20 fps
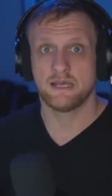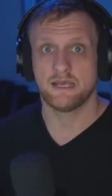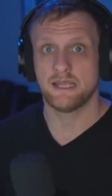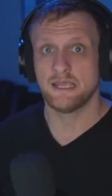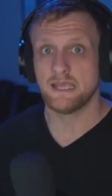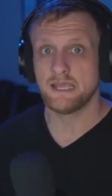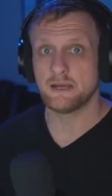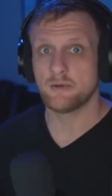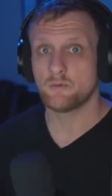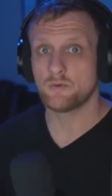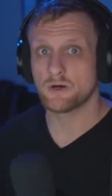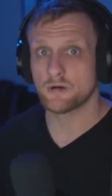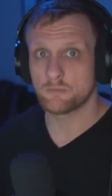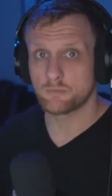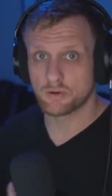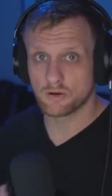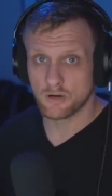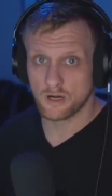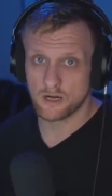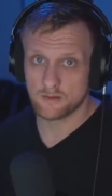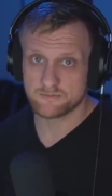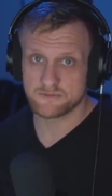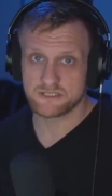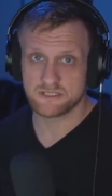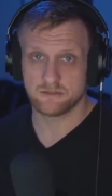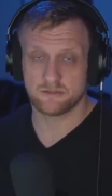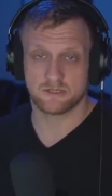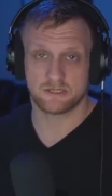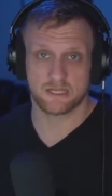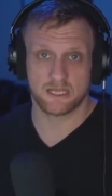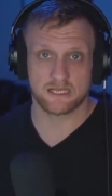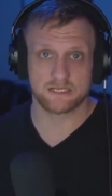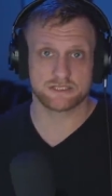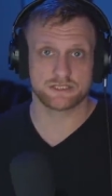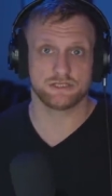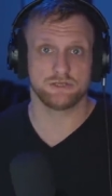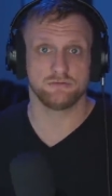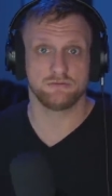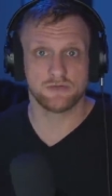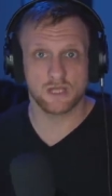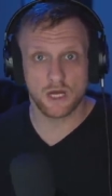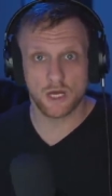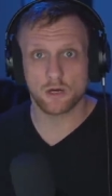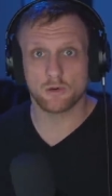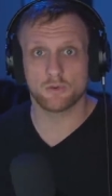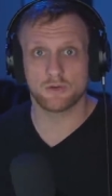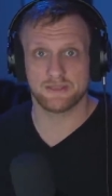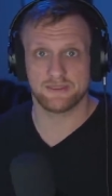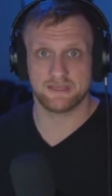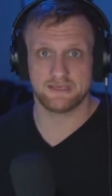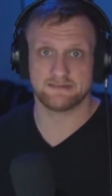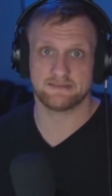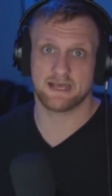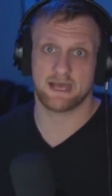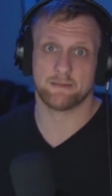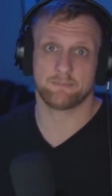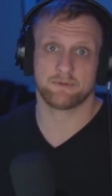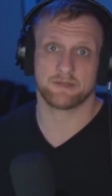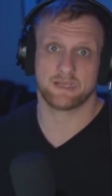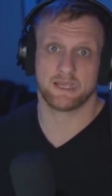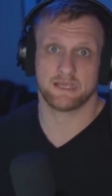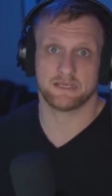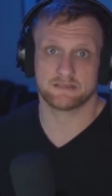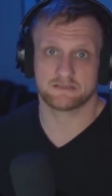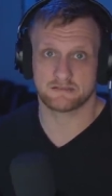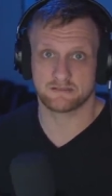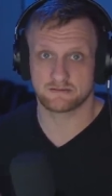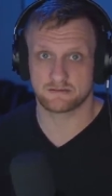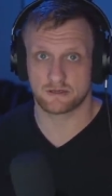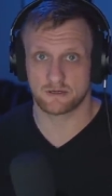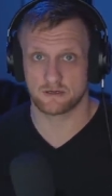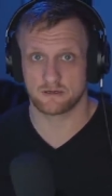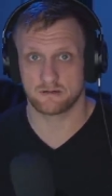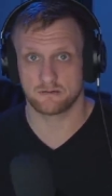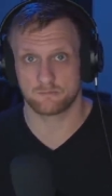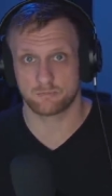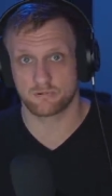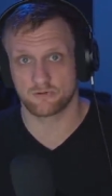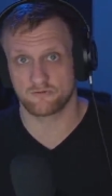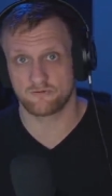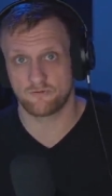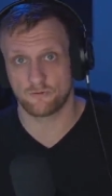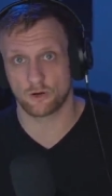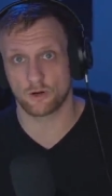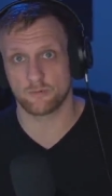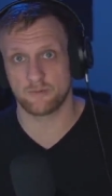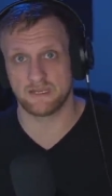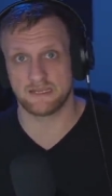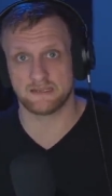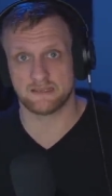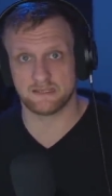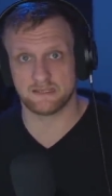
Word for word: It will prompt you and let you know when these applications are performing